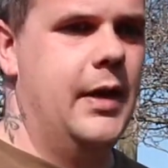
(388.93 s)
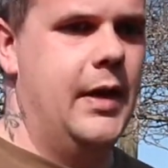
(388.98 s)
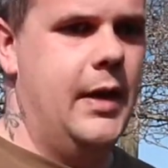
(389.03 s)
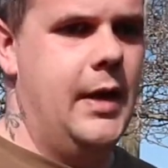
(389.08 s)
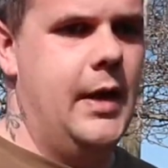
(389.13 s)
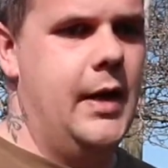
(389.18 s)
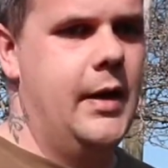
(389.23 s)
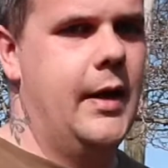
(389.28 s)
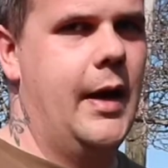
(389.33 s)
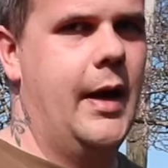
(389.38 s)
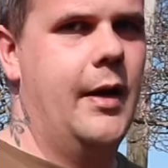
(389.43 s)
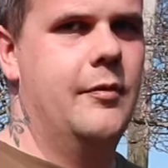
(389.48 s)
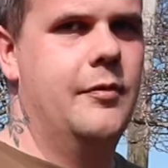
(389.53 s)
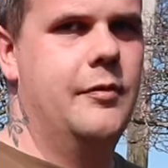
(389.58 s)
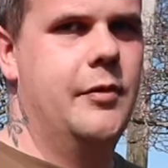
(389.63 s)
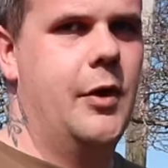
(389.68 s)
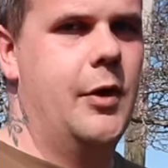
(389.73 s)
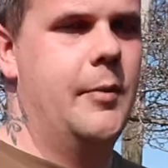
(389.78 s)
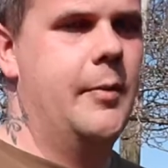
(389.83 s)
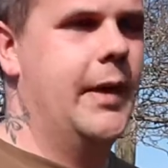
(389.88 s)
in and
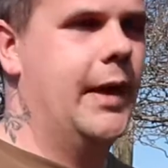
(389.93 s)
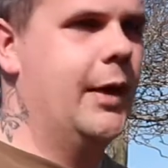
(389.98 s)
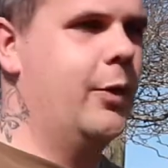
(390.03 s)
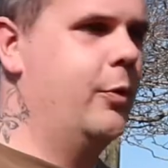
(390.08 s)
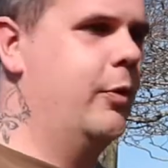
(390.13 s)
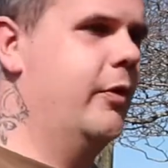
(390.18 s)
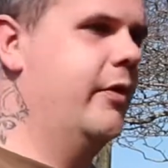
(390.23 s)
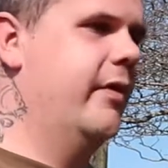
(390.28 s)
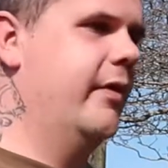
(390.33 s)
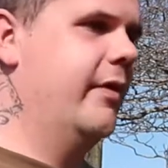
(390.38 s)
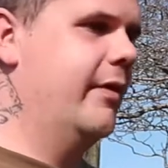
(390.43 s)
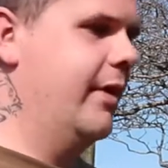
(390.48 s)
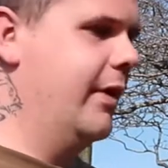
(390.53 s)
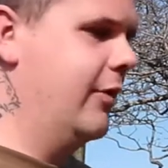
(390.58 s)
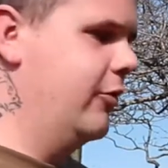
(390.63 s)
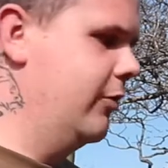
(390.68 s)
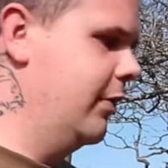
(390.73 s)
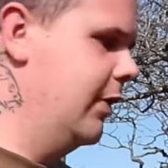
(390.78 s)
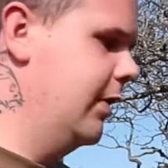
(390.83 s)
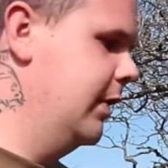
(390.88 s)
fly backwards,
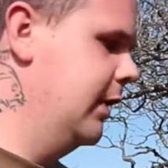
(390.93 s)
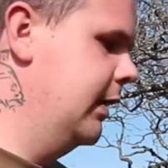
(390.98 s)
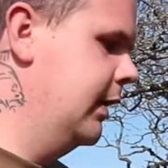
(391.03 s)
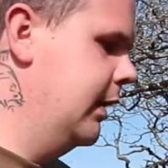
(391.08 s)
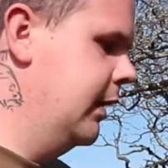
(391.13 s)
etc.